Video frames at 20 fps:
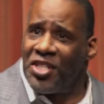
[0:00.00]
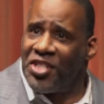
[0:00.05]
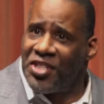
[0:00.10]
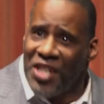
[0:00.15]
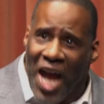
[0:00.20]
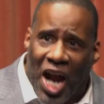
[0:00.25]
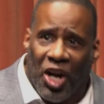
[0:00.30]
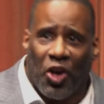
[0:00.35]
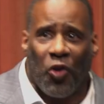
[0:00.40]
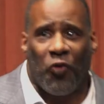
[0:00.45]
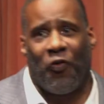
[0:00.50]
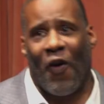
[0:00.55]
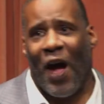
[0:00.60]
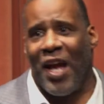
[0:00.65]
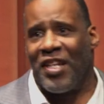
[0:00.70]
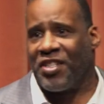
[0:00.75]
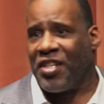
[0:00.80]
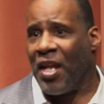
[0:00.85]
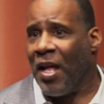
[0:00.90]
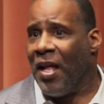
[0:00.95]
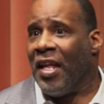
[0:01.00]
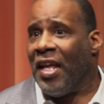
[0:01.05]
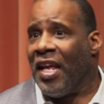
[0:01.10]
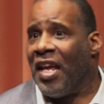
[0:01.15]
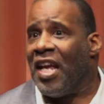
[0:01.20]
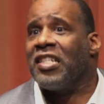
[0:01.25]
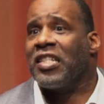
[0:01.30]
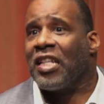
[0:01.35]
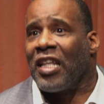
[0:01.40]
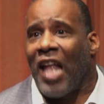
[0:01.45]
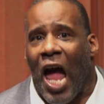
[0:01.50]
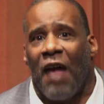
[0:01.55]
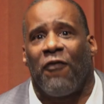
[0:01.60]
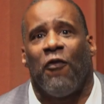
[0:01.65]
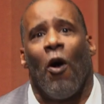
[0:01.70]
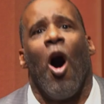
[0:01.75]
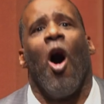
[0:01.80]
to sacrifice his life